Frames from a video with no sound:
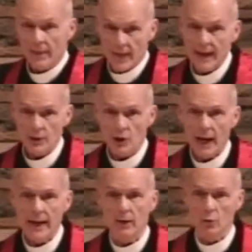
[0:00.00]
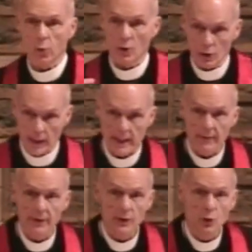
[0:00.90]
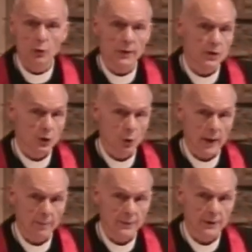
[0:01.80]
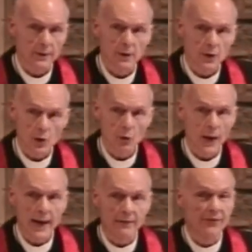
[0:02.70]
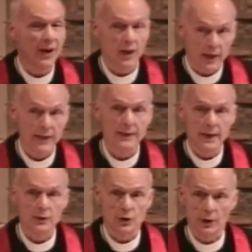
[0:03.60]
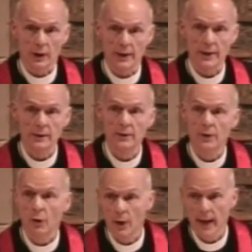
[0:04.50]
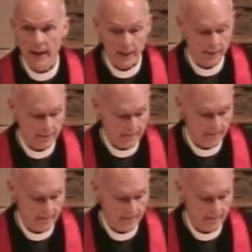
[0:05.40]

that child will live into the script you have unintentionally created.